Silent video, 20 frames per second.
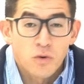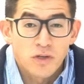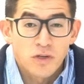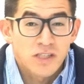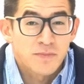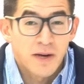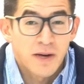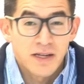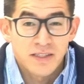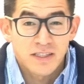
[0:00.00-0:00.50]

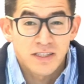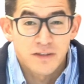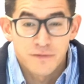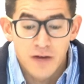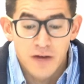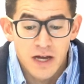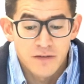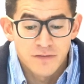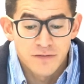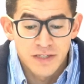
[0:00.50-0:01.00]
this
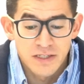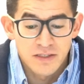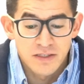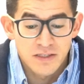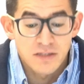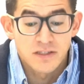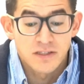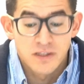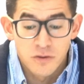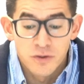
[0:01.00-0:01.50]
corresponds to
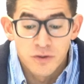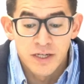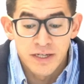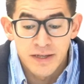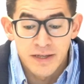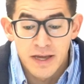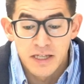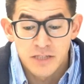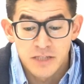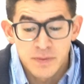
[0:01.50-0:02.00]
5D's student